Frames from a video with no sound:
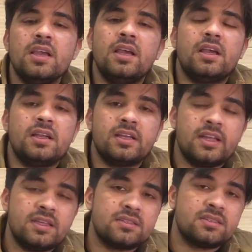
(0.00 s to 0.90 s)
And
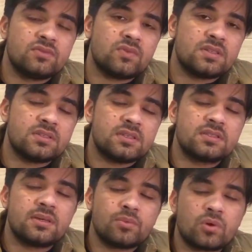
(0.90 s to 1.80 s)
as it was a
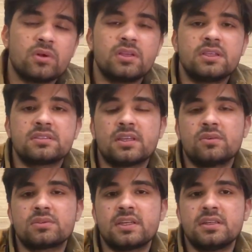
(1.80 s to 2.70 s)
case of chronic
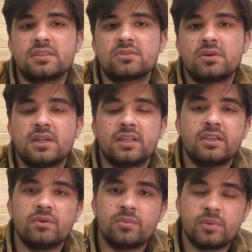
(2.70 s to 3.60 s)
sinusitis, so I
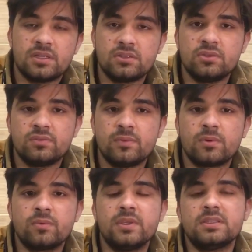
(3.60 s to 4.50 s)
gave him for 3 to 4
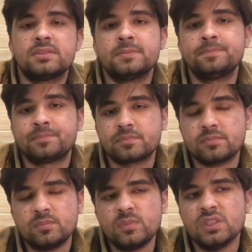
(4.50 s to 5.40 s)
weeks.
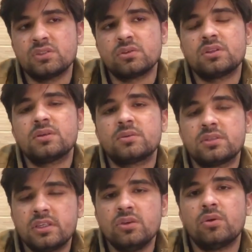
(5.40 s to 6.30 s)
So the
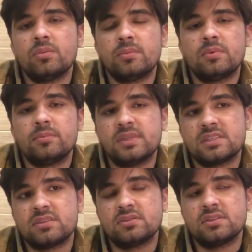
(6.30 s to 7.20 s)
key home
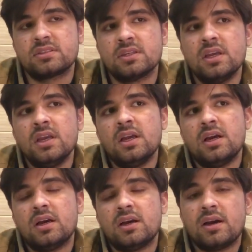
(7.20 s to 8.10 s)
message is
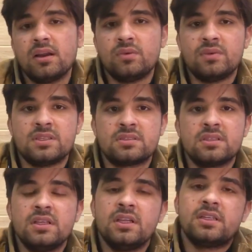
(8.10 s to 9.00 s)
always
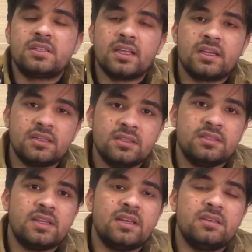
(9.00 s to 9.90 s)
take a
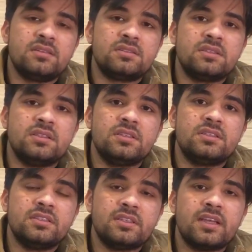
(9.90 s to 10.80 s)
detailed history,
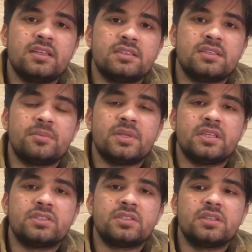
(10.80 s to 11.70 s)
detailed
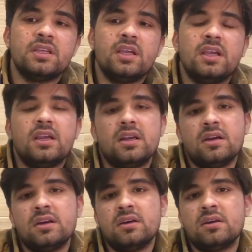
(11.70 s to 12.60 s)
examination,
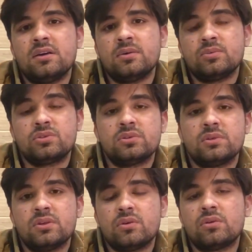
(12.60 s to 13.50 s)
so
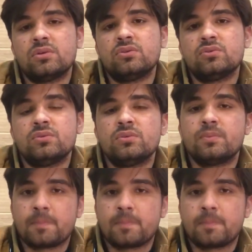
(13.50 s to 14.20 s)
in order to